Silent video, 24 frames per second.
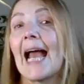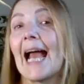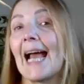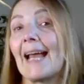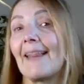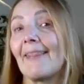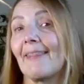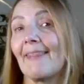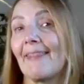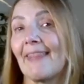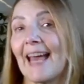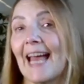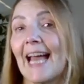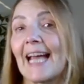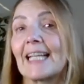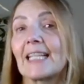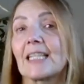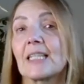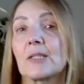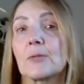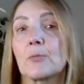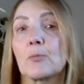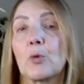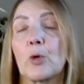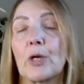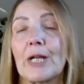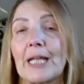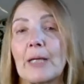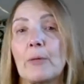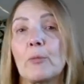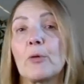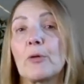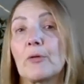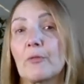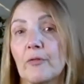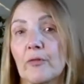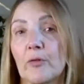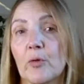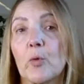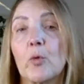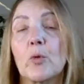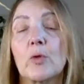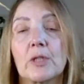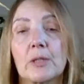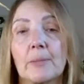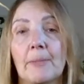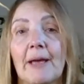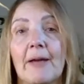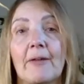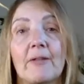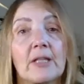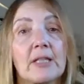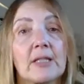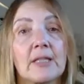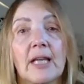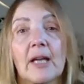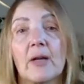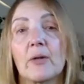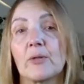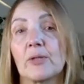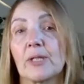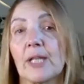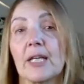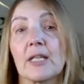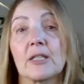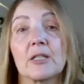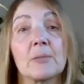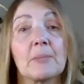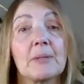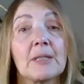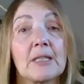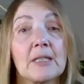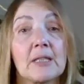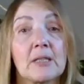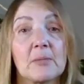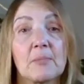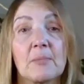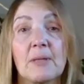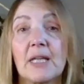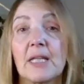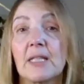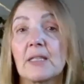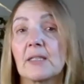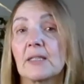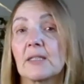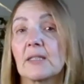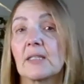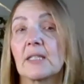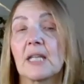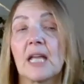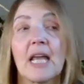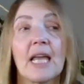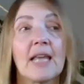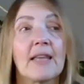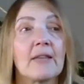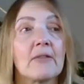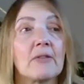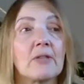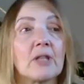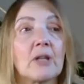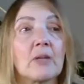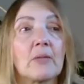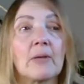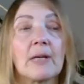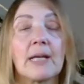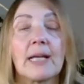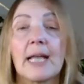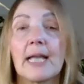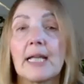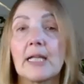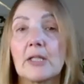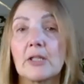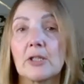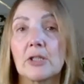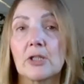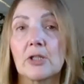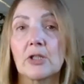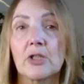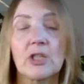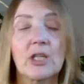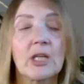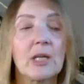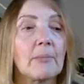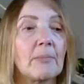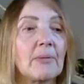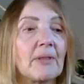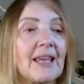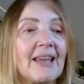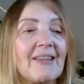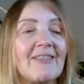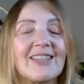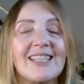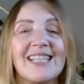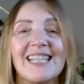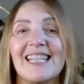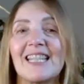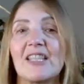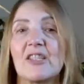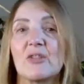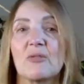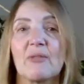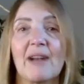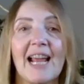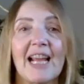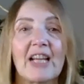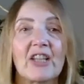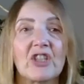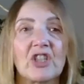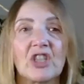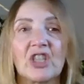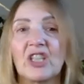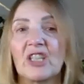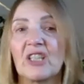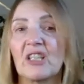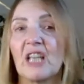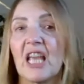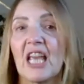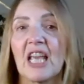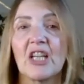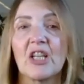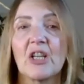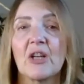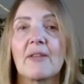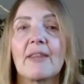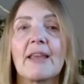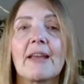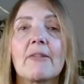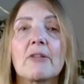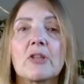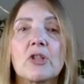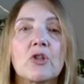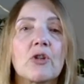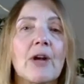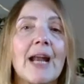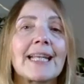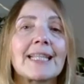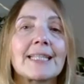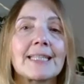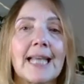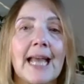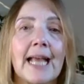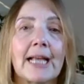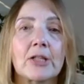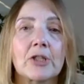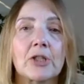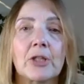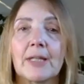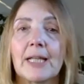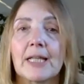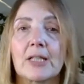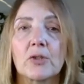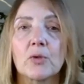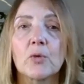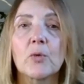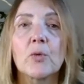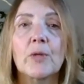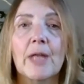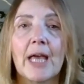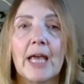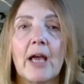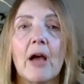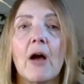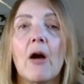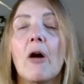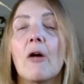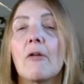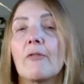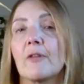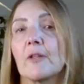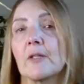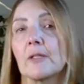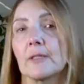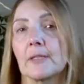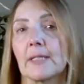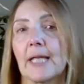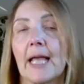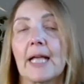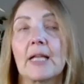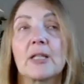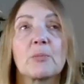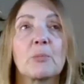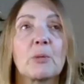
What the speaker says: And that's what he would have thought about these girls. They are to be dismissed. There is no relationship. There is an interaction. You know, they're a transaction. That's all they are for the sex.